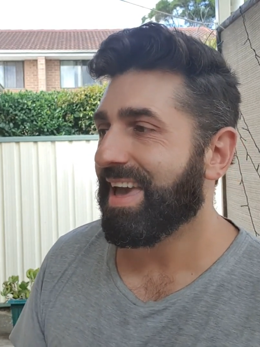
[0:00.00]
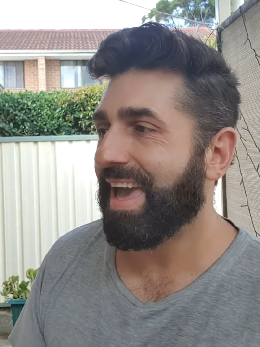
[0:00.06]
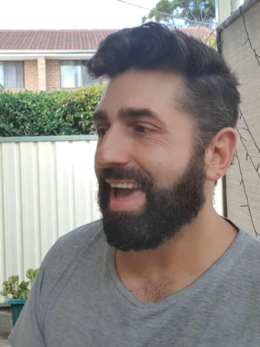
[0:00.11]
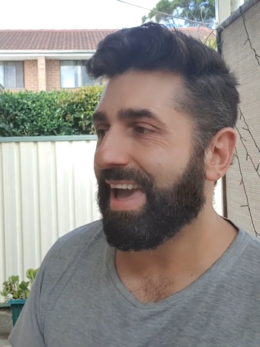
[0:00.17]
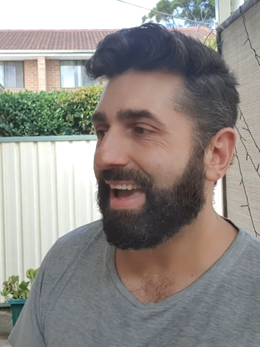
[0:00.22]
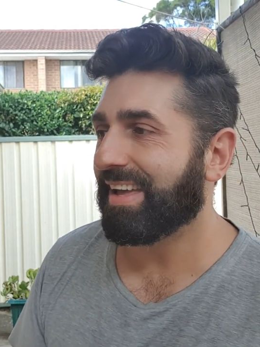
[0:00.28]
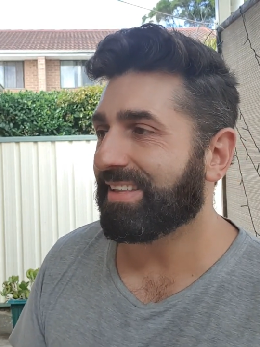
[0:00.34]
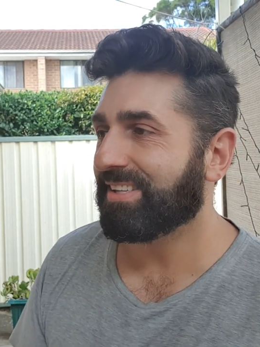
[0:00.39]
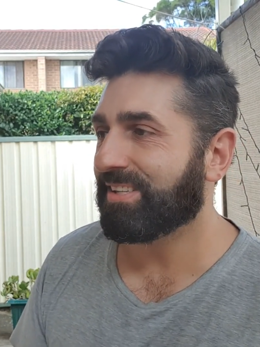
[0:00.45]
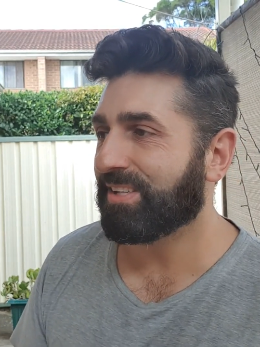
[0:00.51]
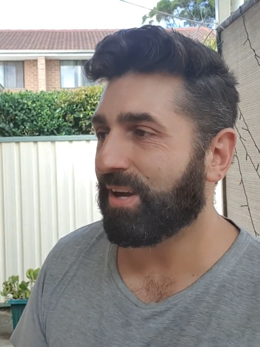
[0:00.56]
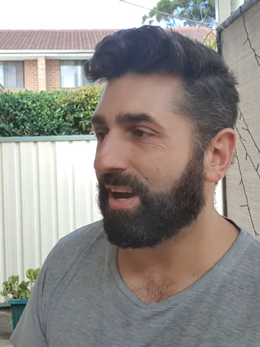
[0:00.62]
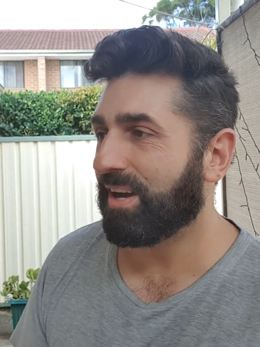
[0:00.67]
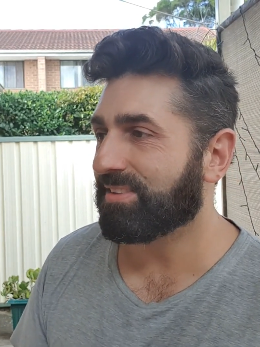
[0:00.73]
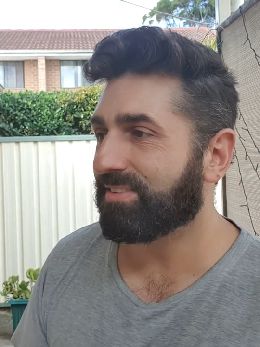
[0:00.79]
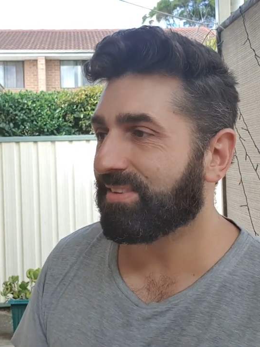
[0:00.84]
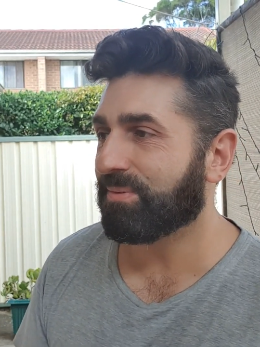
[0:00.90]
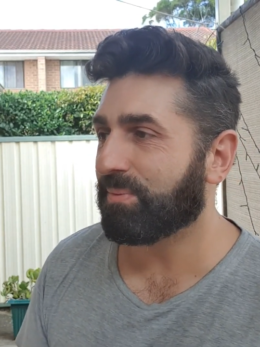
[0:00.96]
And, you
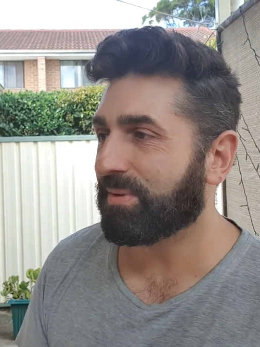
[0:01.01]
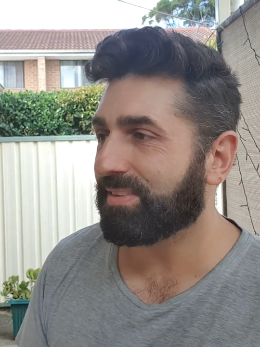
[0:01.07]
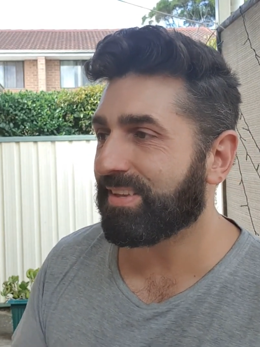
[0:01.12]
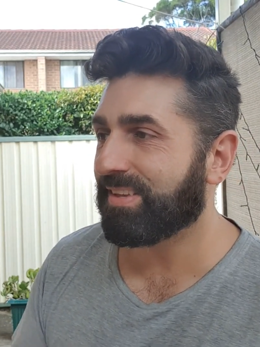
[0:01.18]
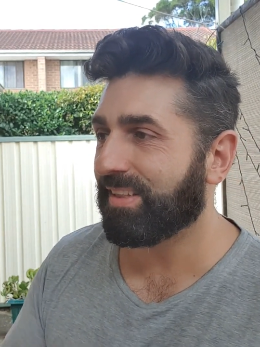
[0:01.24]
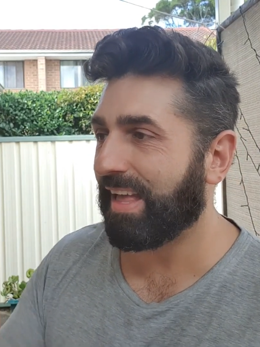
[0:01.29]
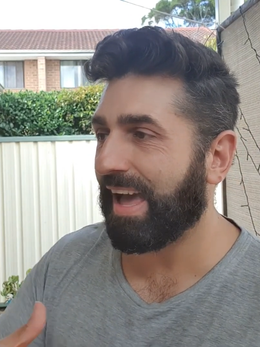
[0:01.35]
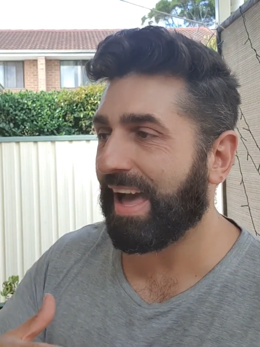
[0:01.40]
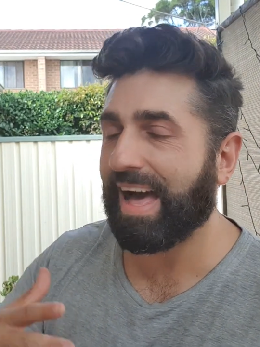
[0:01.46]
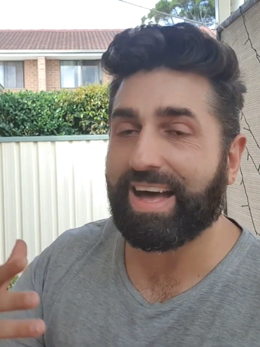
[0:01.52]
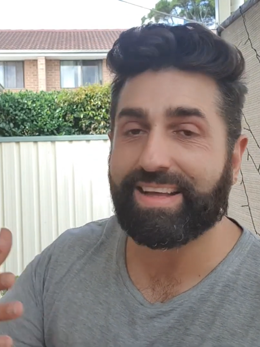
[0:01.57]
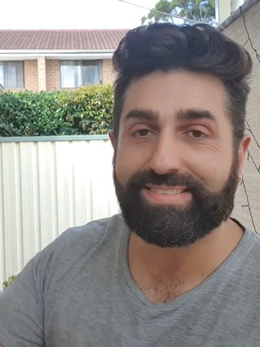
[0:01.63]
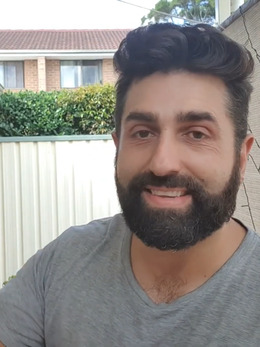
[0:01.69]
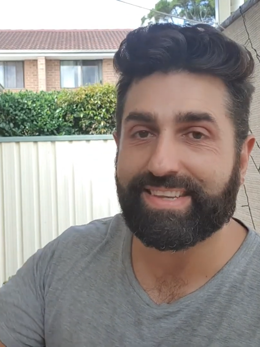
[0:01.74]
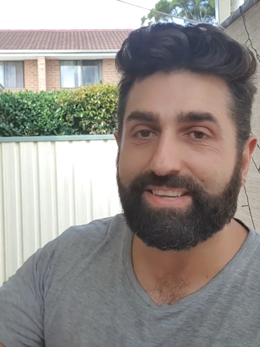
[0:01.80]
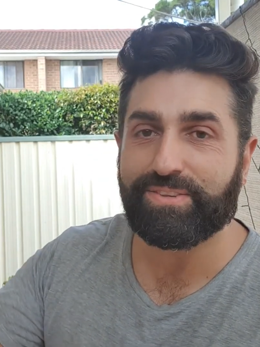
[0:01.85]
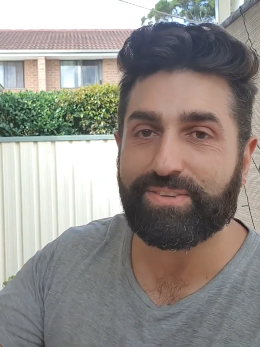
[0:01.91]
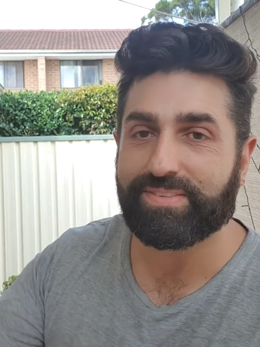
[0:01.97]
know, we tell our
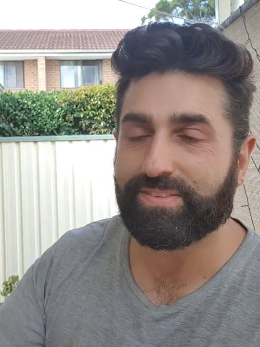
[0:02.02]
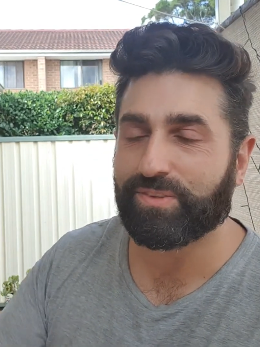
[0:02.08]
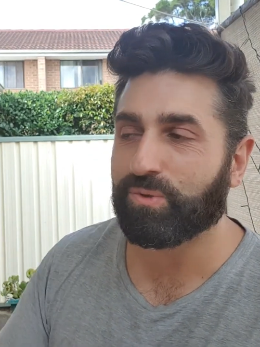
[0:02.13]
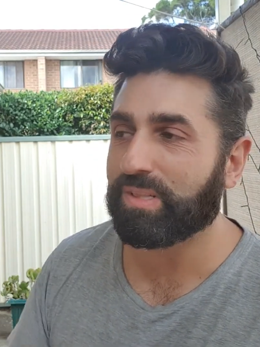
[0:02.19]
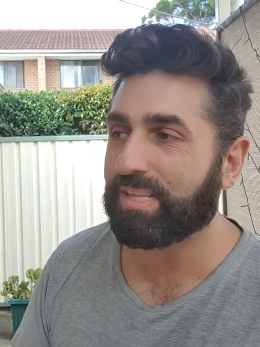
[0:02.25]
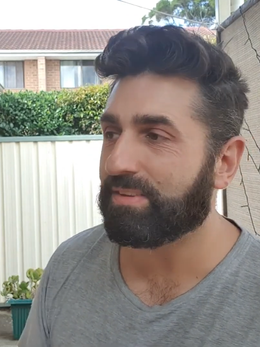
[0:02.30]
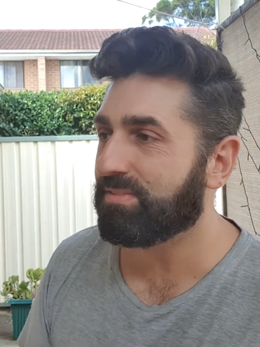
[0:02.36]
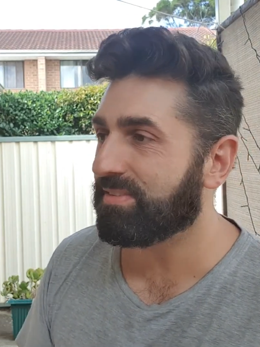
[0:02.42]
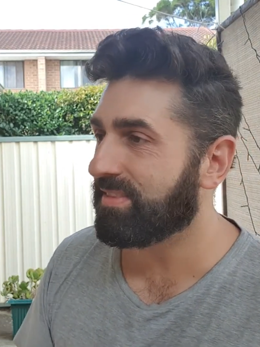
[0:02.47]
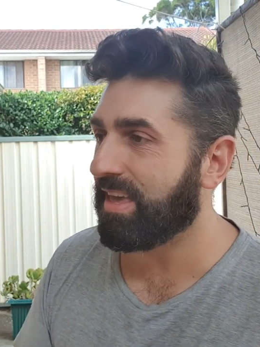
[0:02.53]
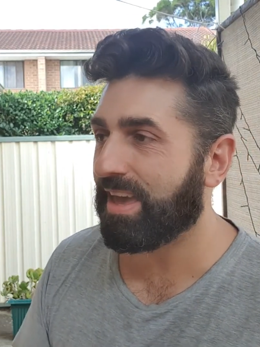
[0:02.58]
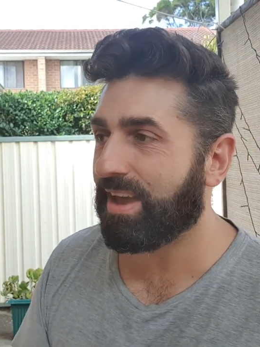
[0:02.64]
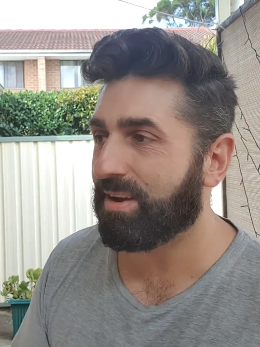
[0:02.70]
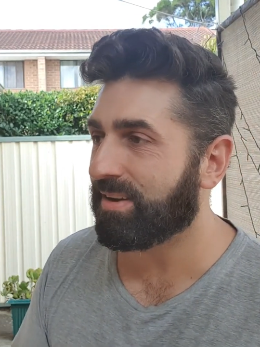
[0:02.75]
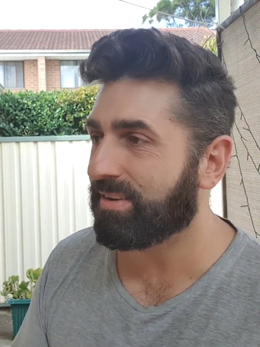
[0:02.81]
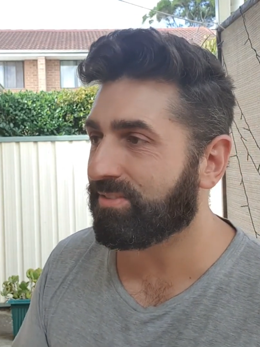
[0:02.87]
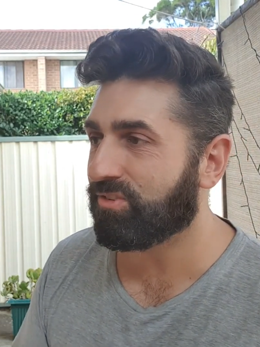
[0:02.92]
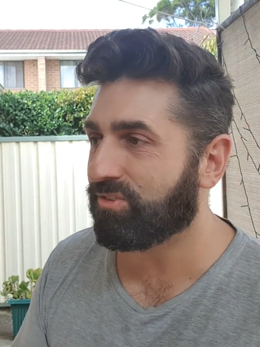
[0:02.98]
auntie who still lives
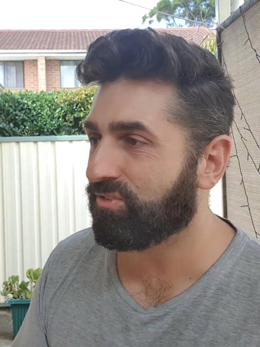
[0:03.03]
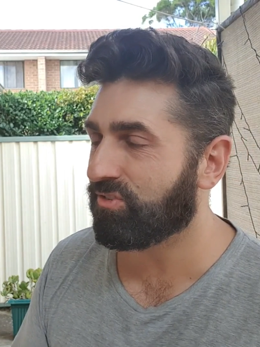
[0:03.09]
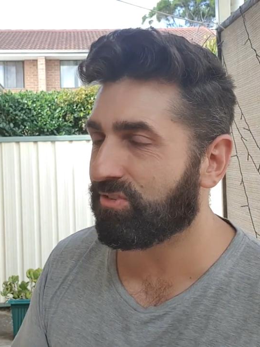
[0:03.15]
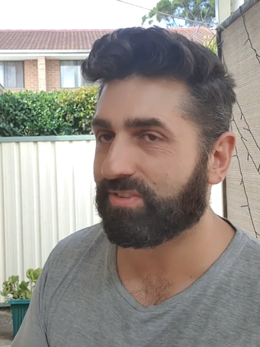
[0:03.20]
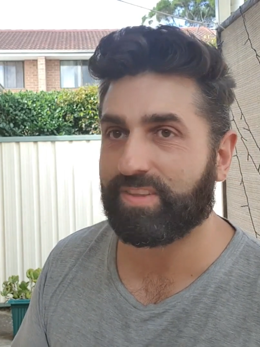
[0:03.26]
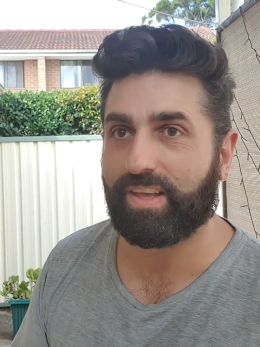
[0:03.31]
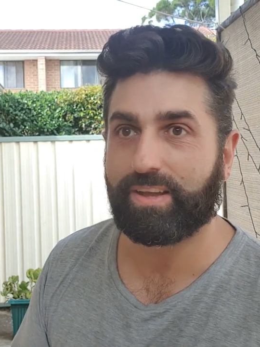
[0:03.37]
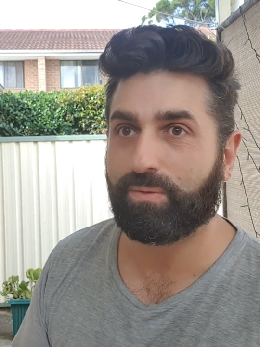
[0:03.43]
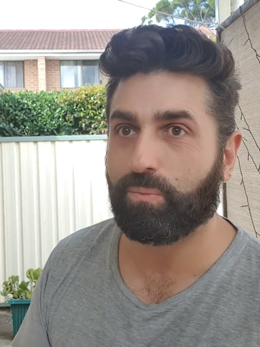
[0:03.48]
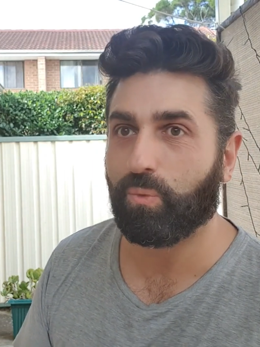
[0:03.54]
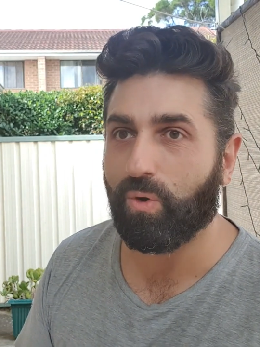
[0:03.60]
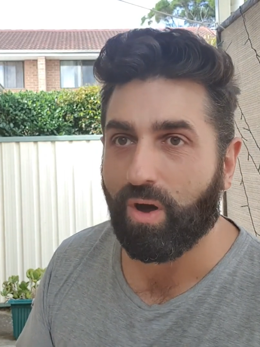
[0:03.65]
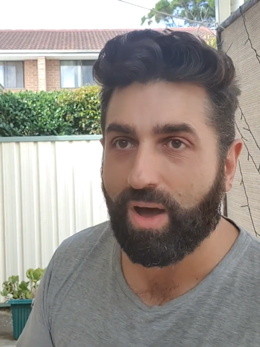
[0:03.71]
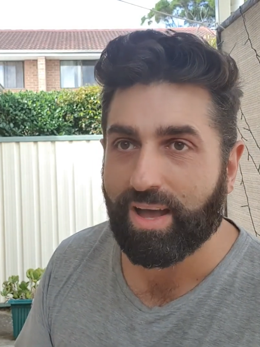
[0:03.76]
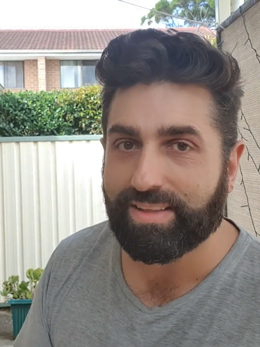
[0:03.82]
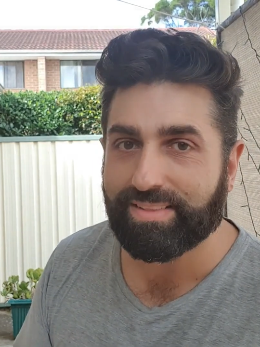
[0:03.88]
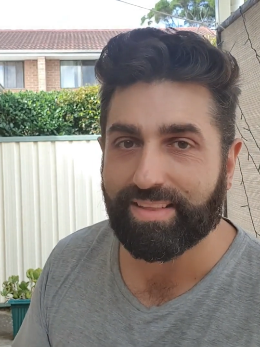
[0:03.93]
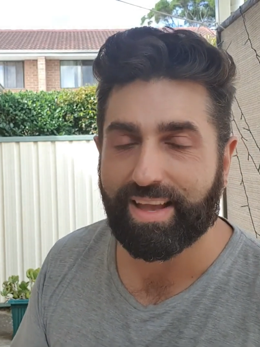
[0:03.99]
there, and she's just like, what?